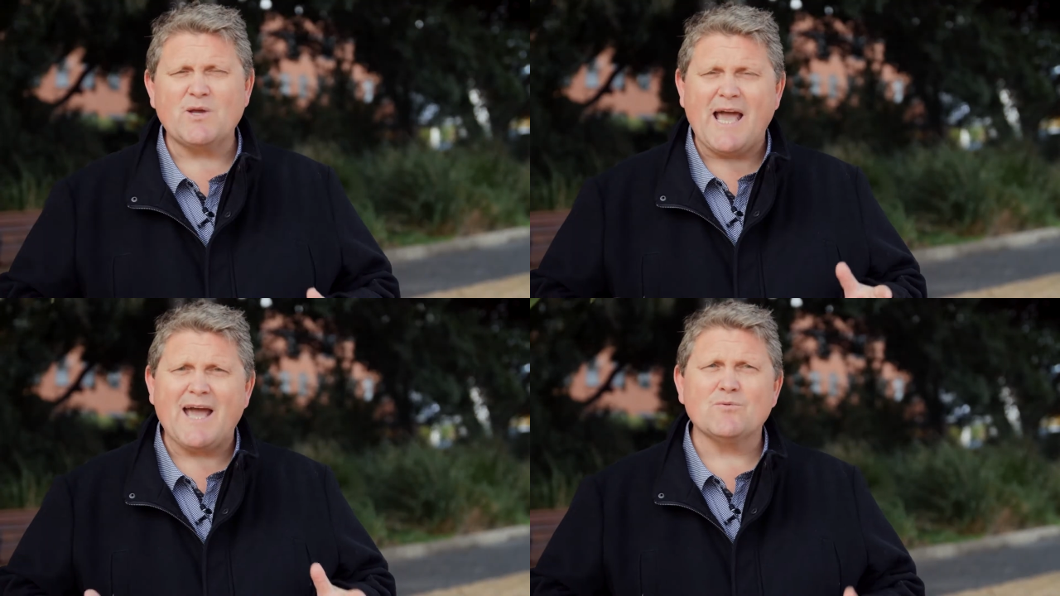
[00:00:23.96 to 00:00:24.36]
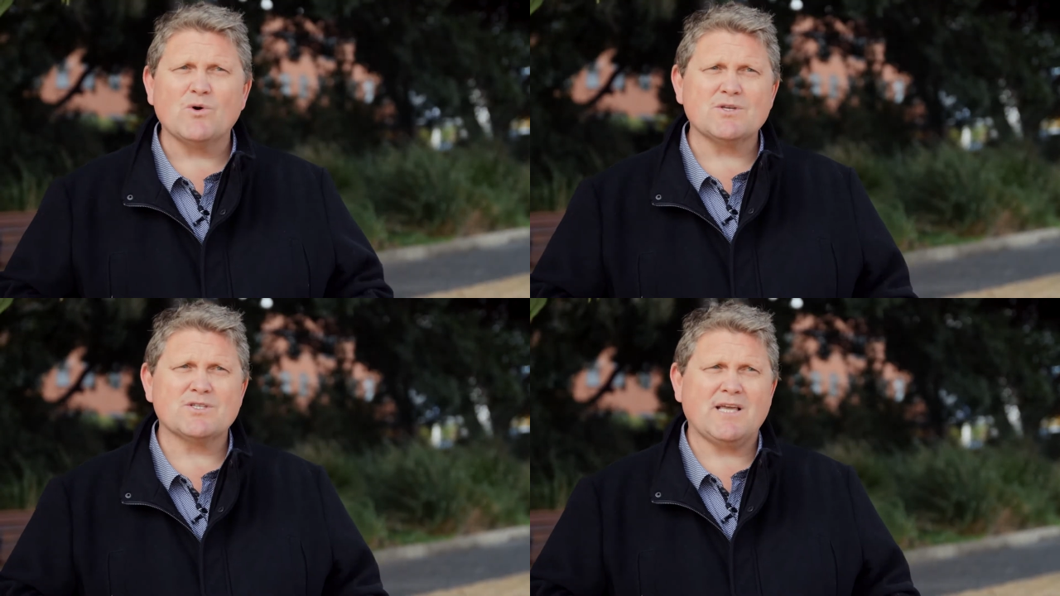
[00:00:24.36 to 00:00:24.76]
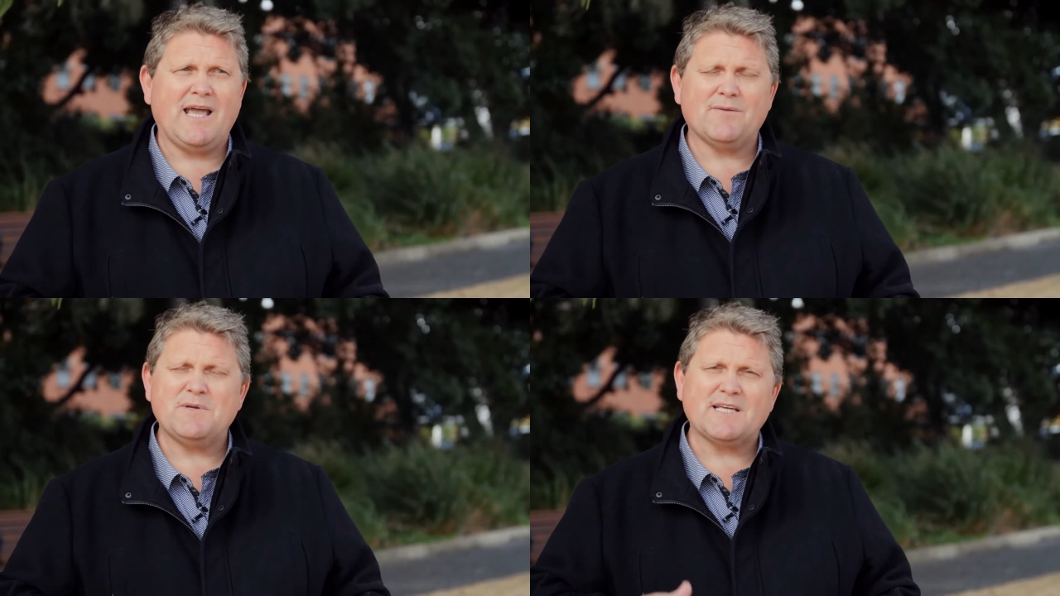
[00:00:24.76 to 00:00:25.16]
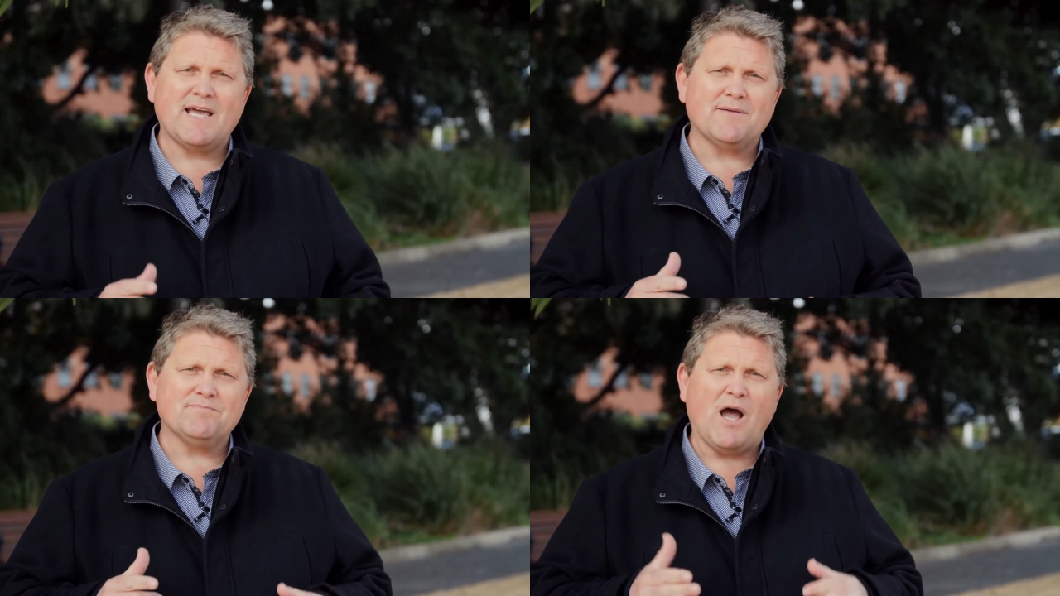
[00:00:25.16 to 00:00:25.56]
we had was, how do we
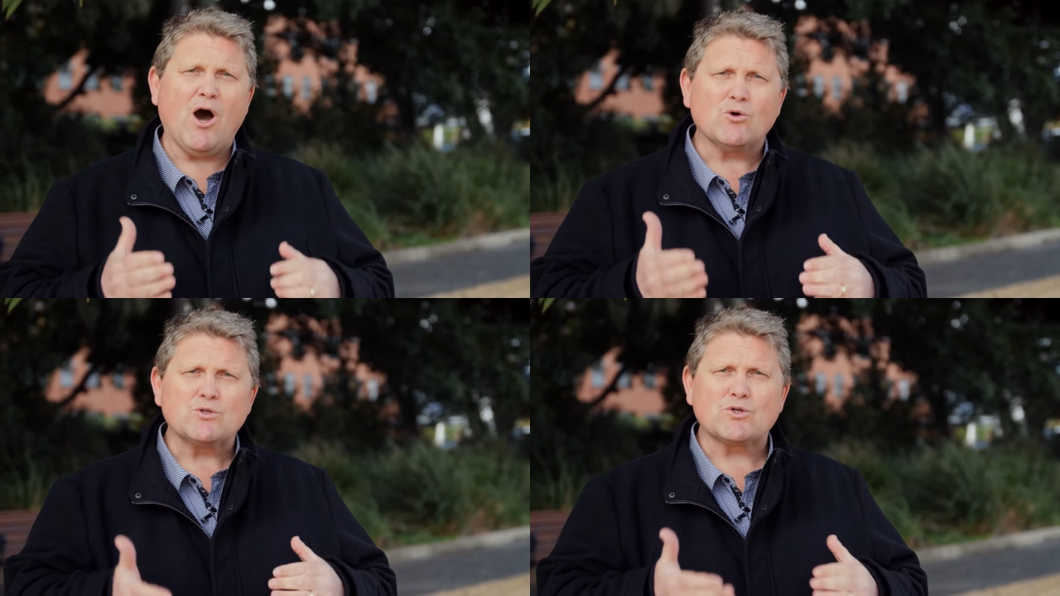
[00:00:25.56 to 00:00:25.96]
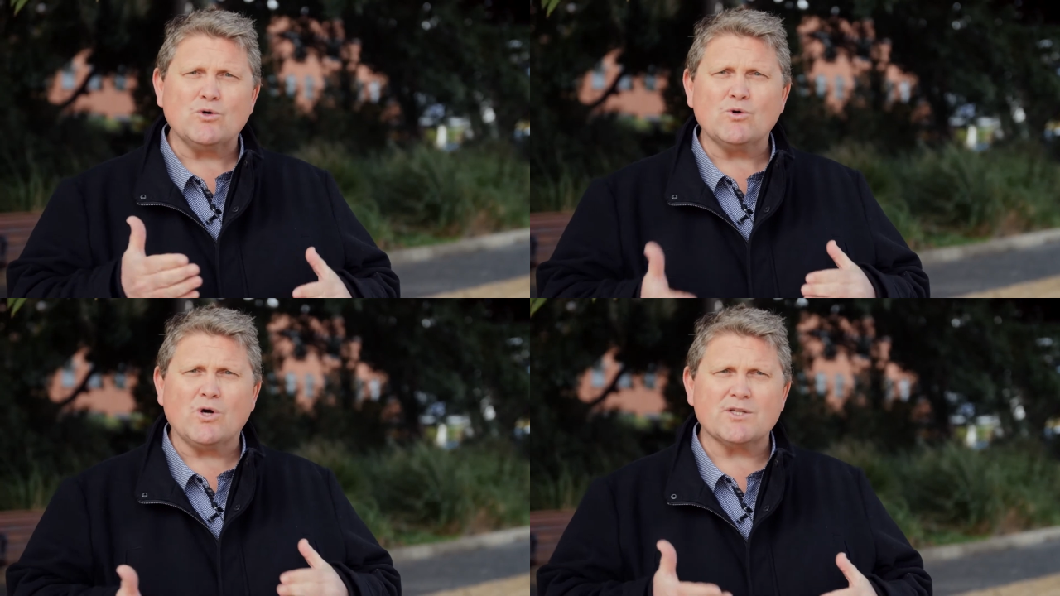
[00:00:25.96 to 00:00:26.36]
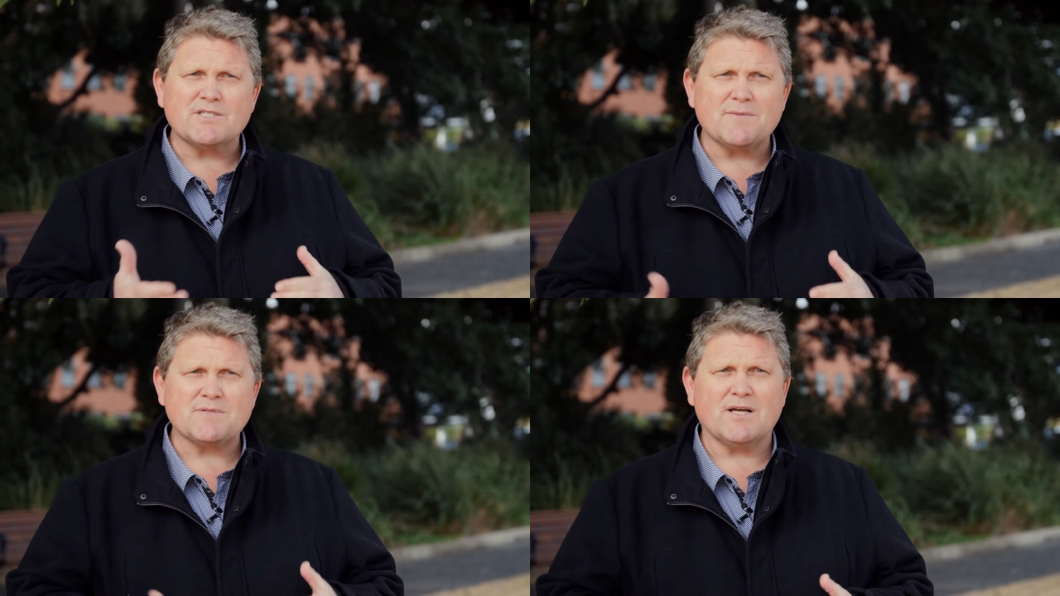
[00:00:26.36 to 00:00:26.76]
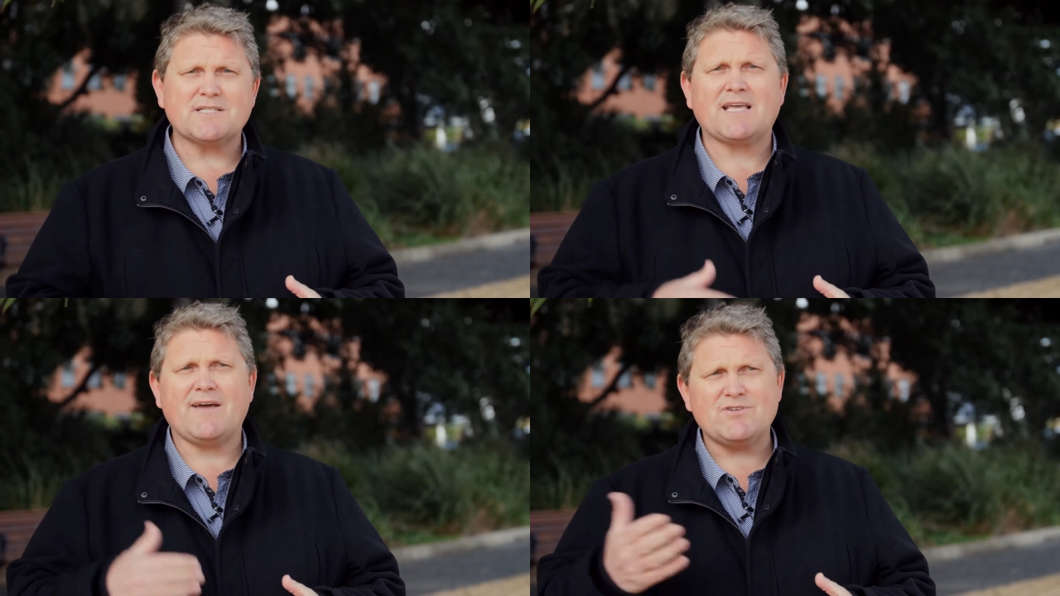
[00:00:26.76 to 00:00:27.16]
take old school concepts
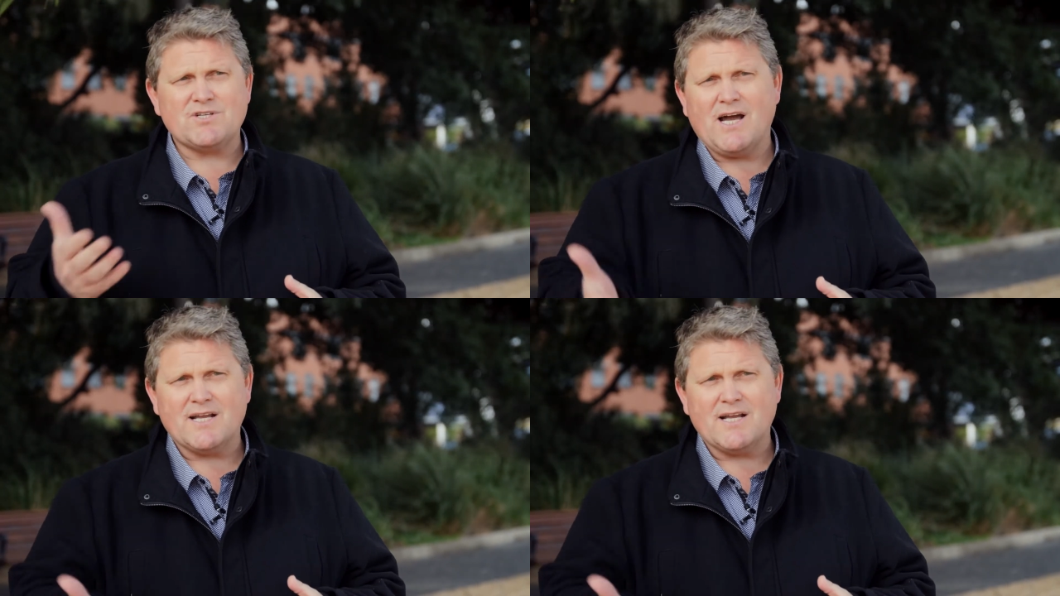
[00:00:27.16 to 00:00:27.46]
like scavenger